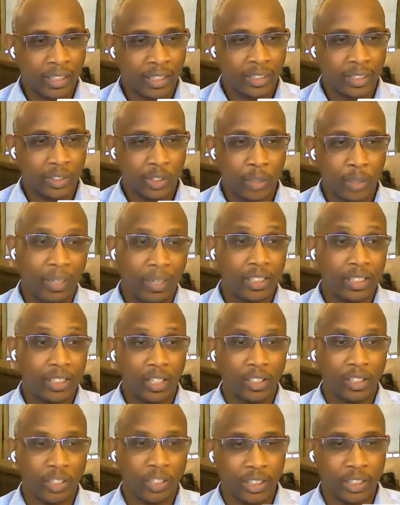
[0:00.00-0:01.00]
So you mentioned
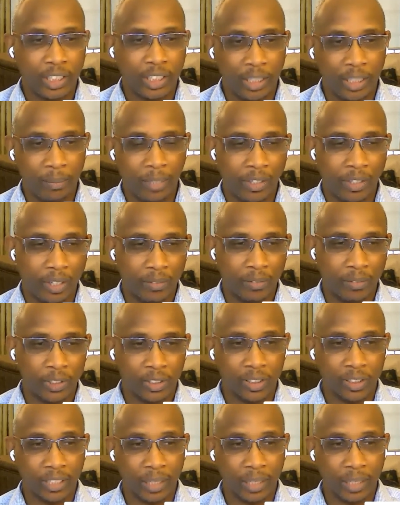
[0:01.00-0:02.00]
on your team that you have
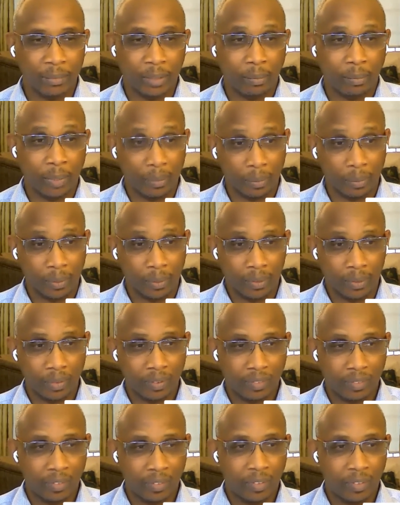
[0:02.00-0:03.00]
certain types of people,
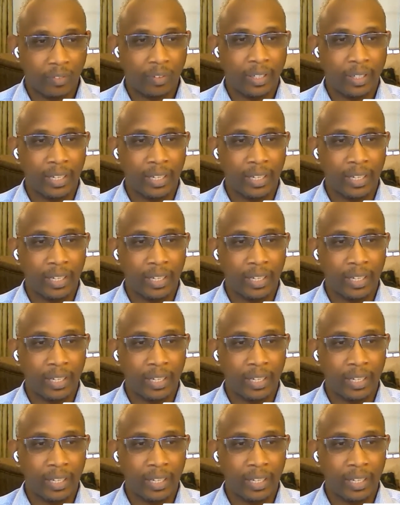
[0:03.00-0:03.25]
right?